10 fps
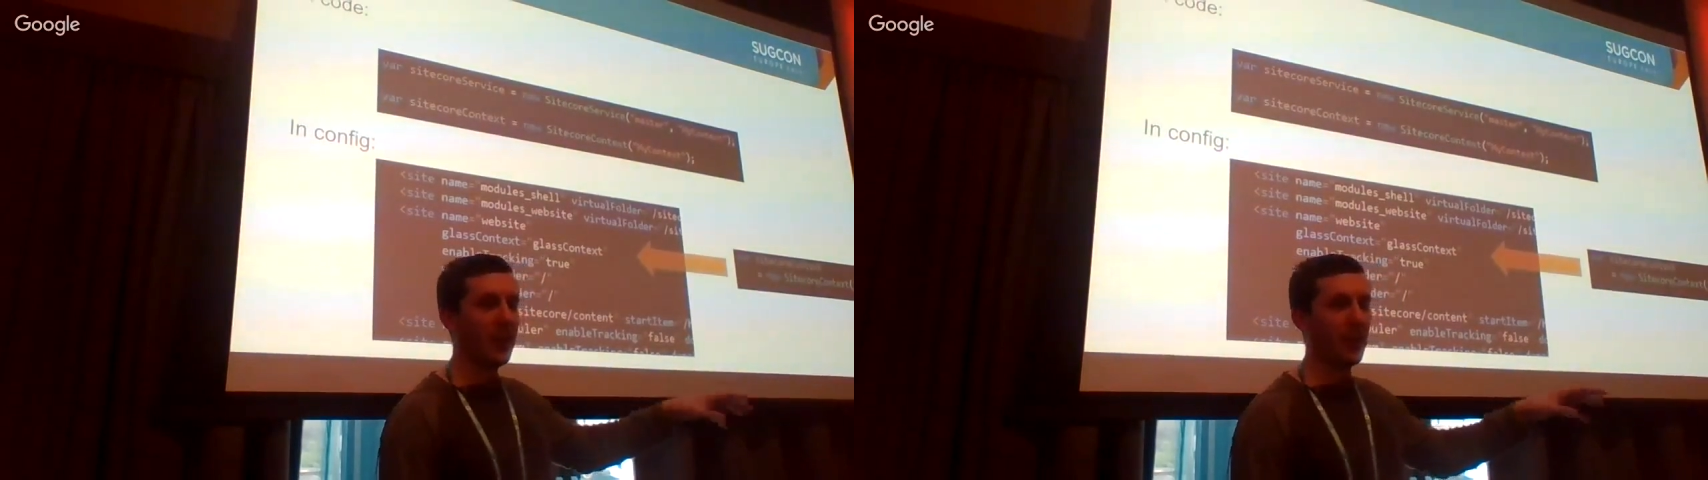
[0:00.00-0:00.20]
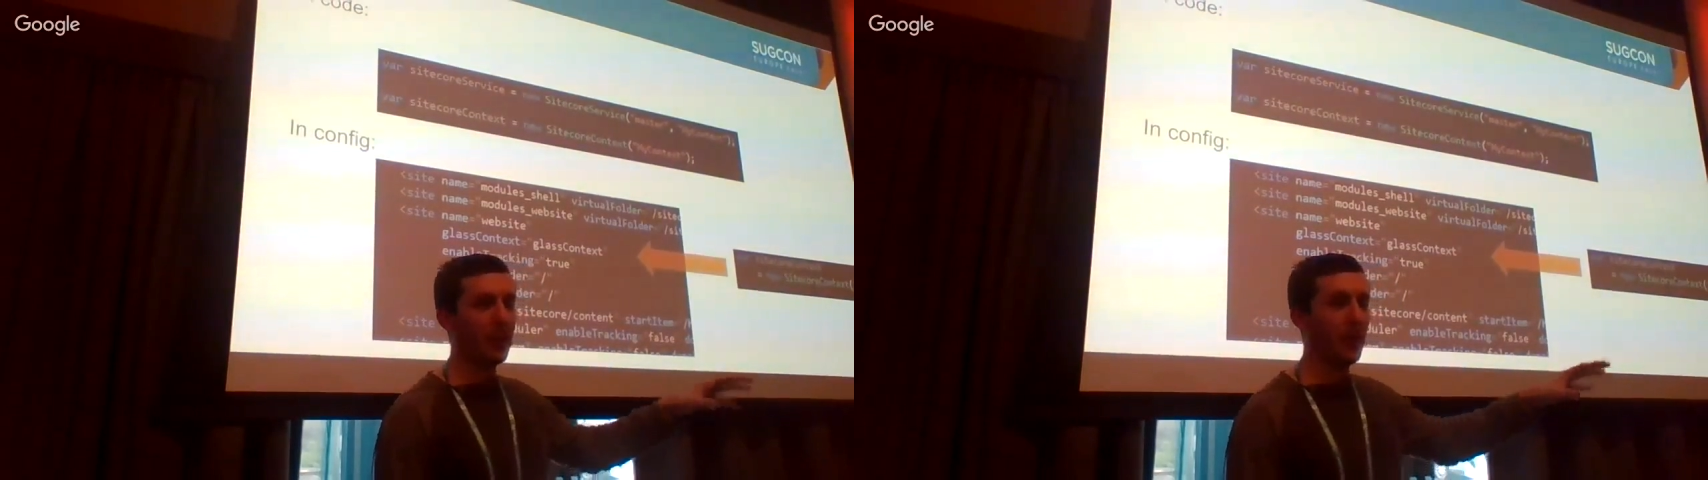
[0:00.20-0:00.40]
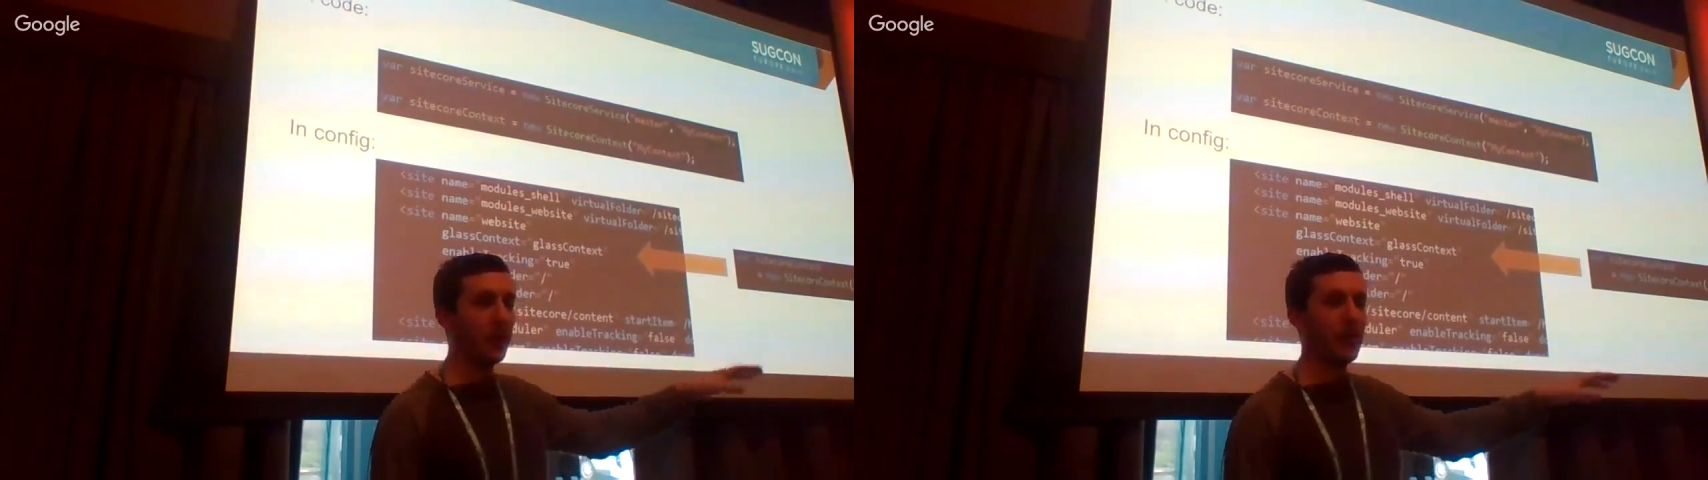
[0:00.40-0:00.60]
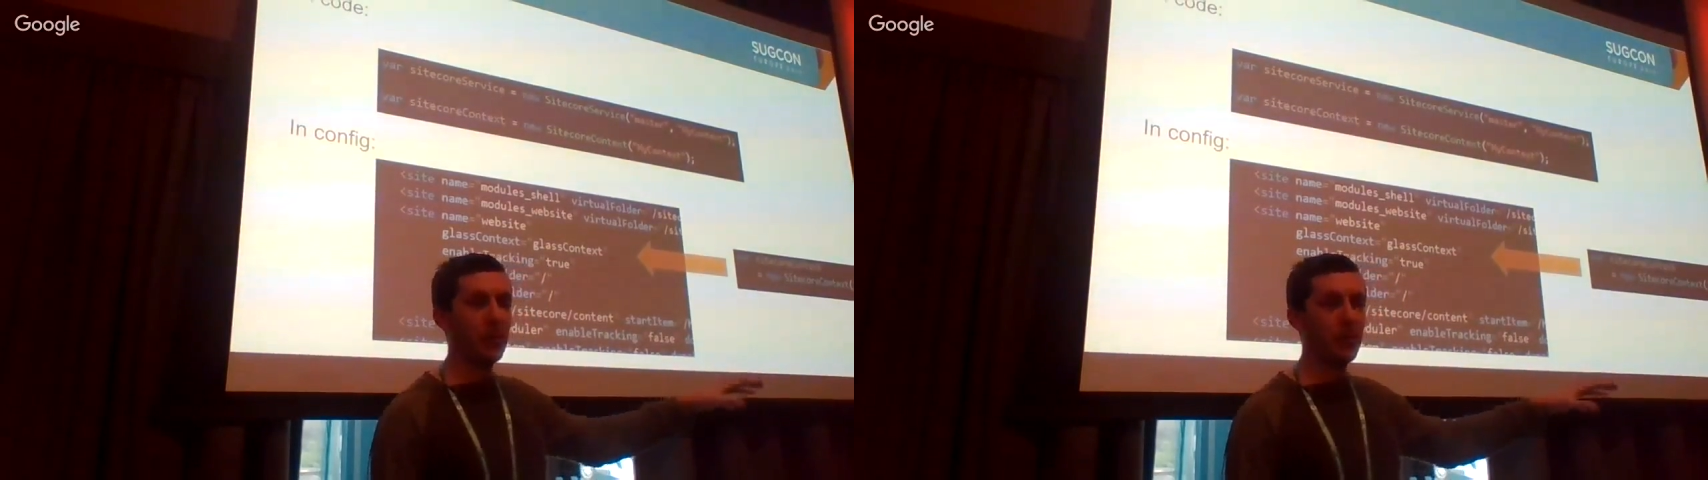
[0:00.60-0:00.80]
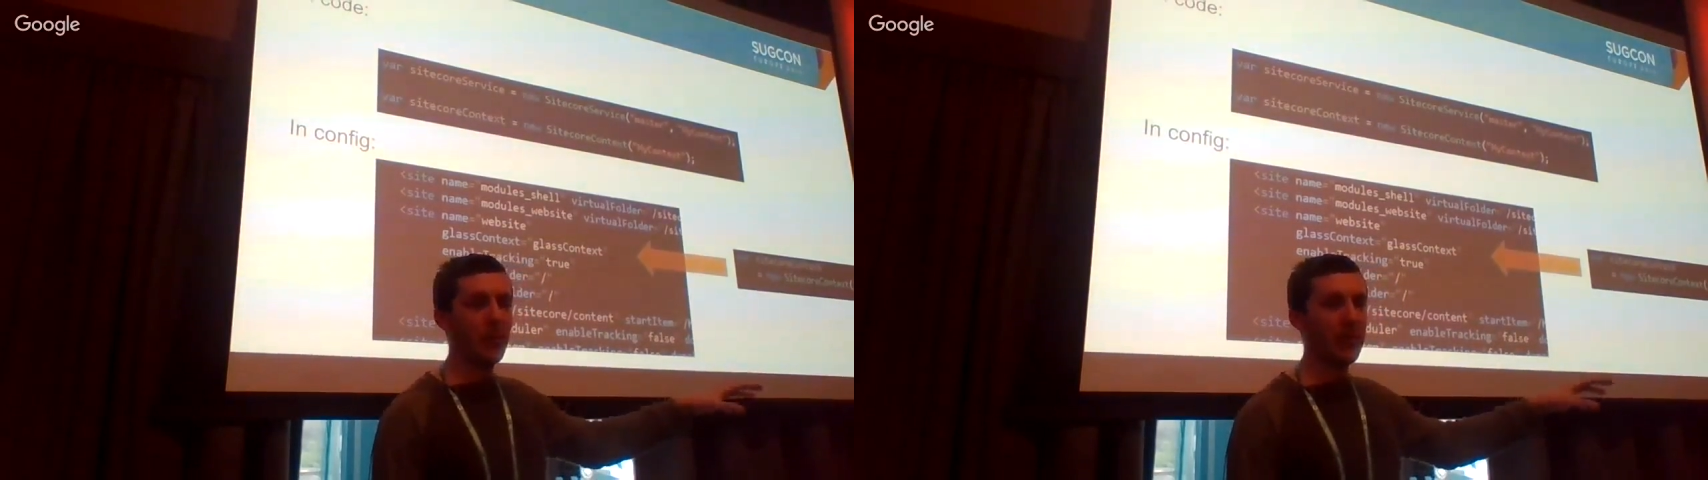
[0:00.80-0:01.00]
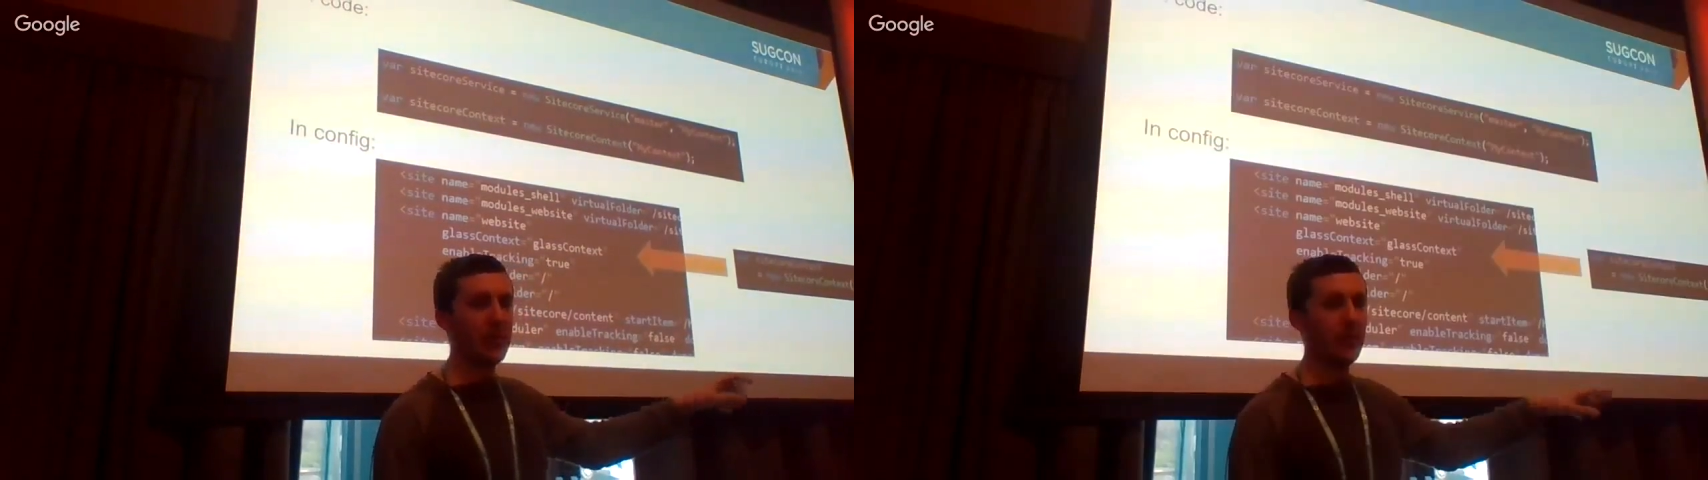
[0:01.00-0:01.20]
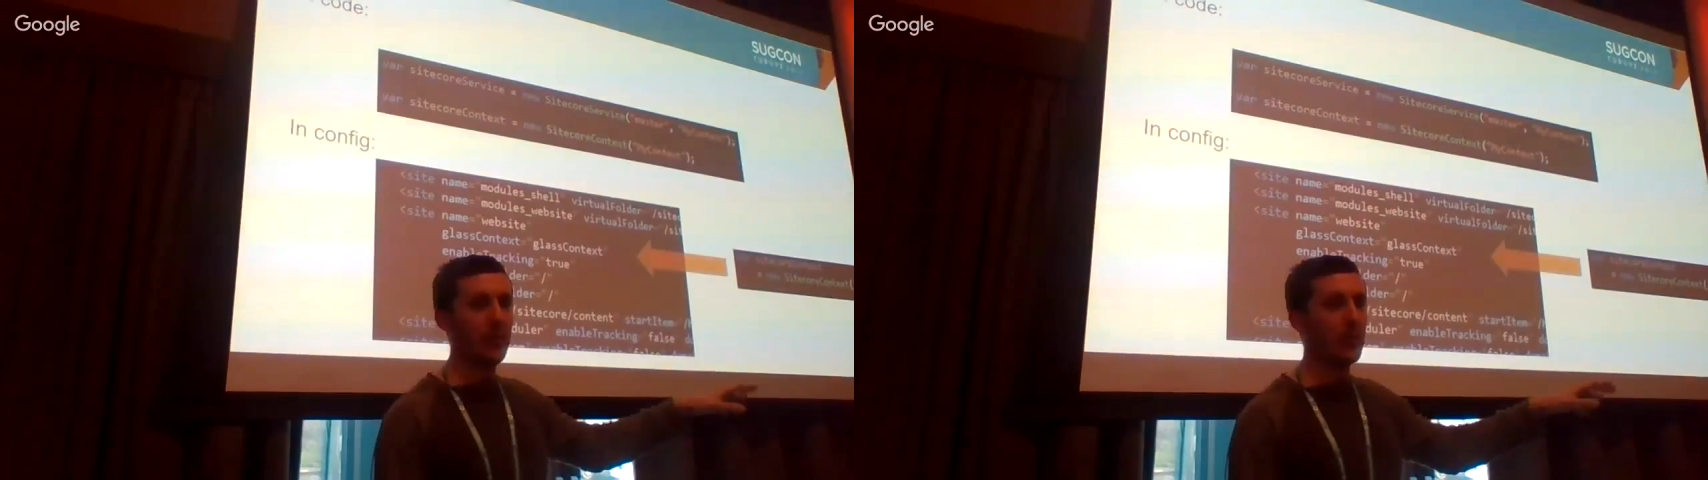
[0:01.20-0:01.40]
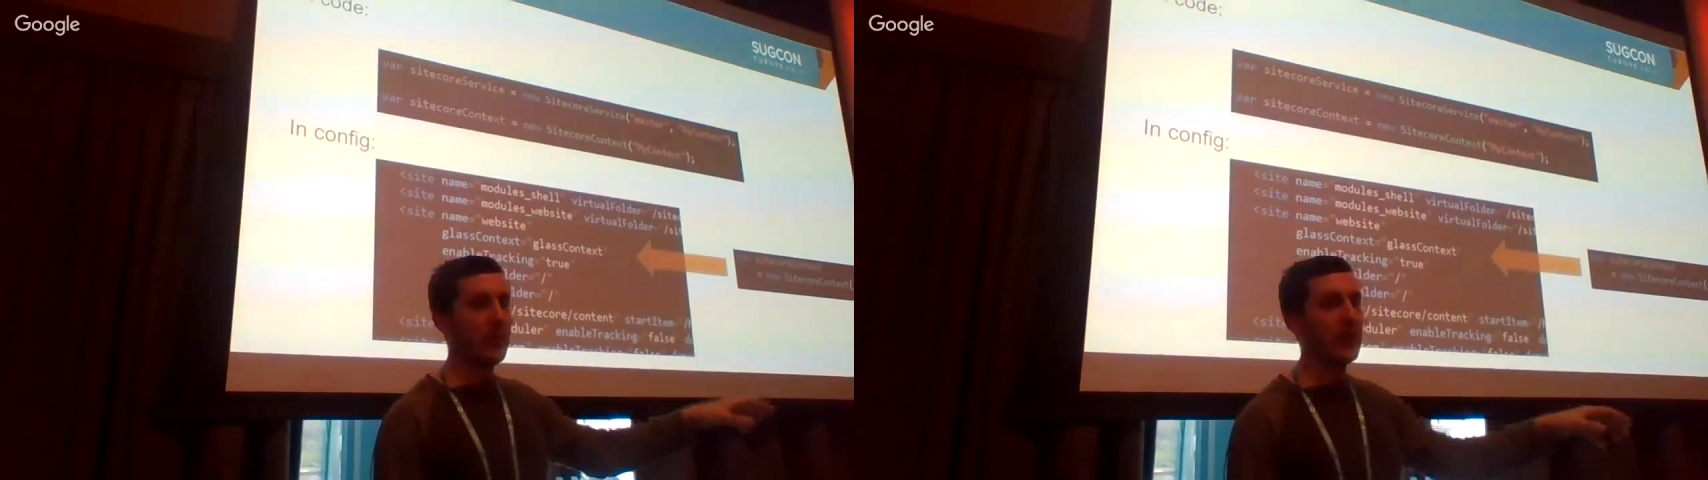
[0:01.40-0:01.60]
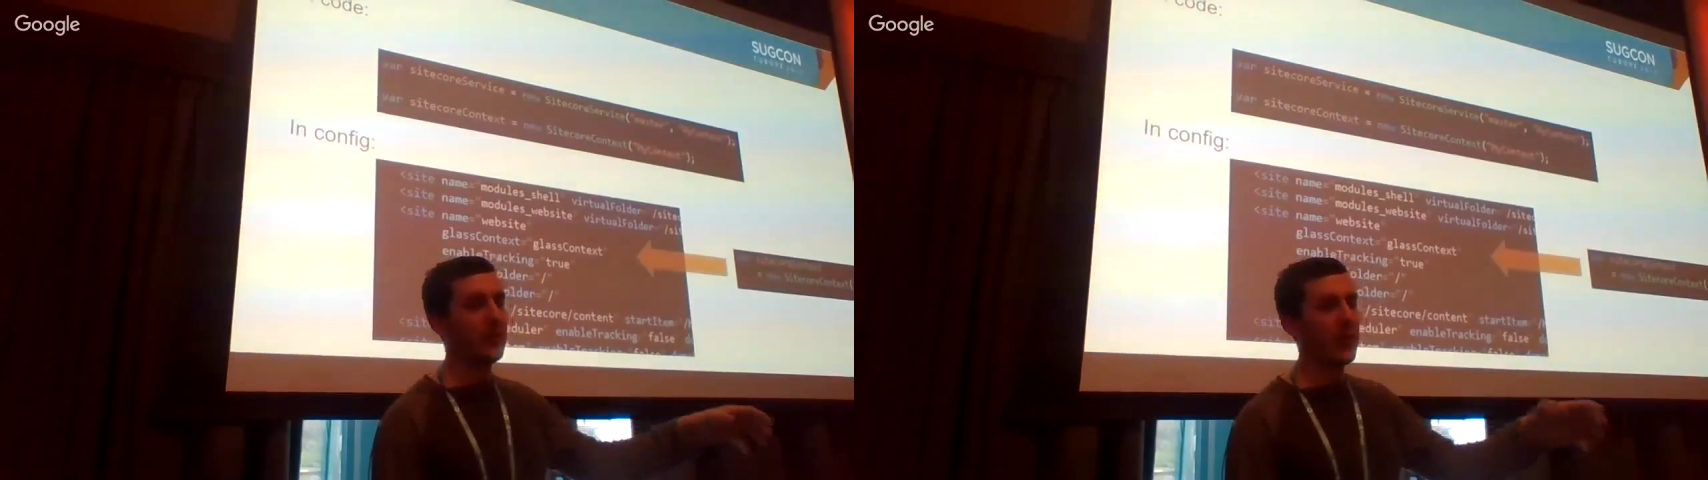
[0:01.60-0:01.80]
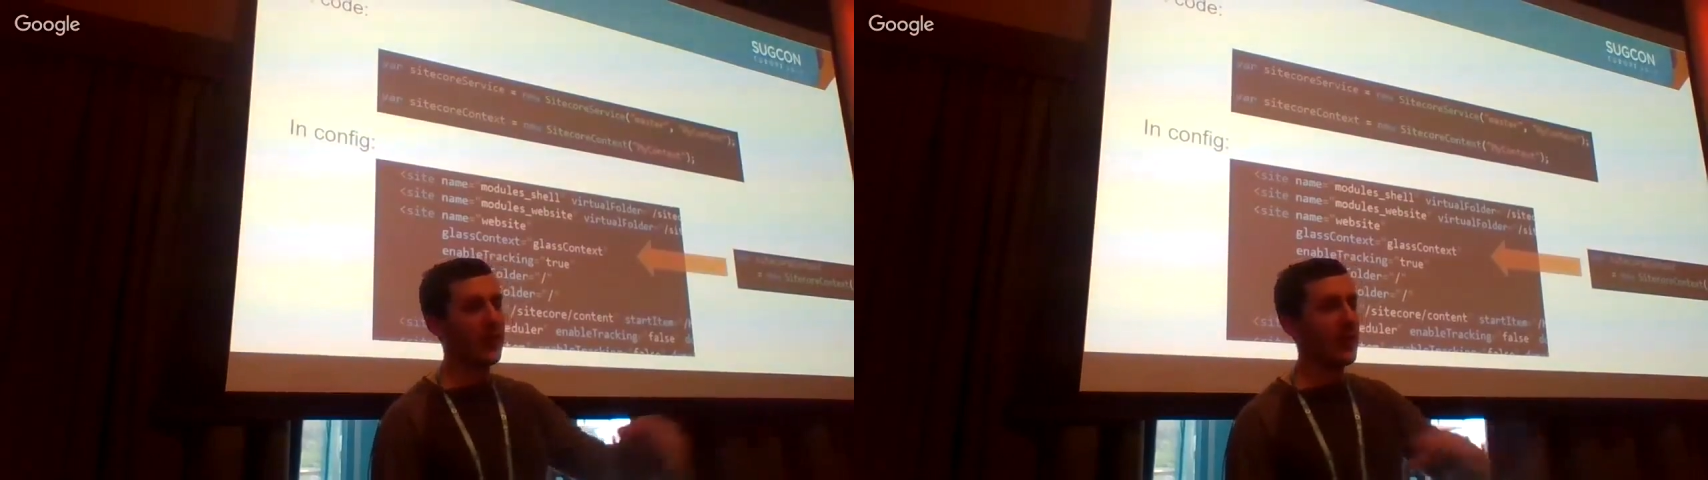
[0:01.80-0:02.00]
on that model, and then fluently
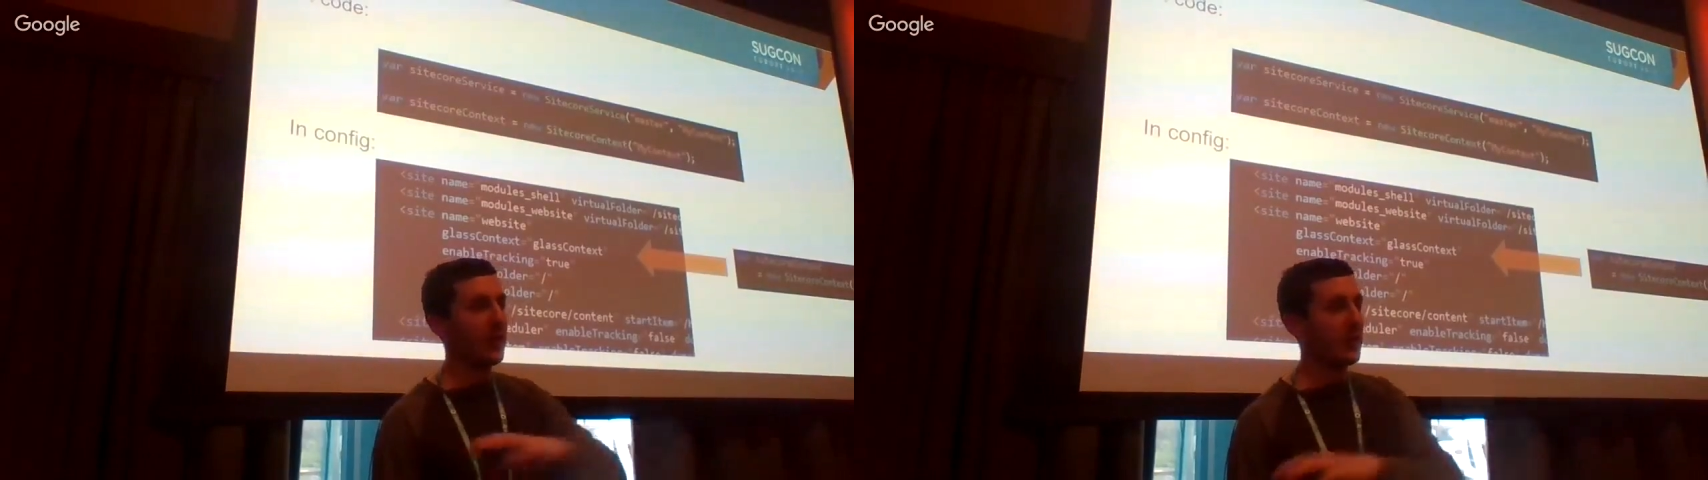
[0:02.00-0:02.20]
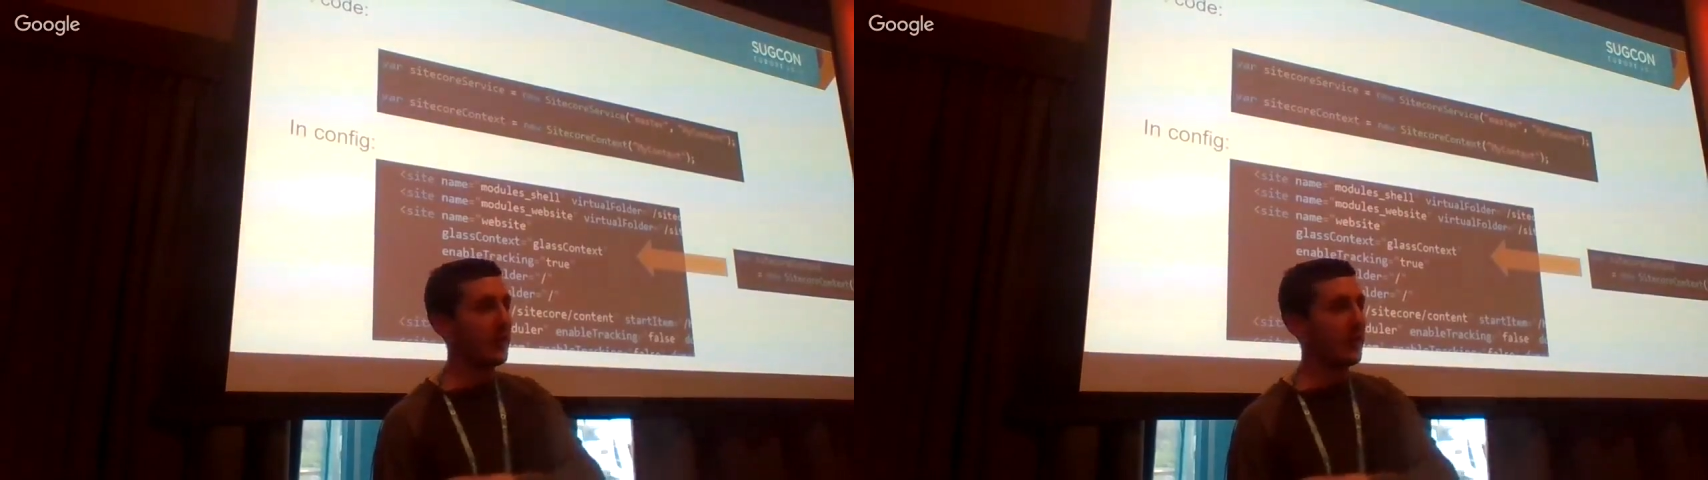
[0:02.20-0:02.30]
configure that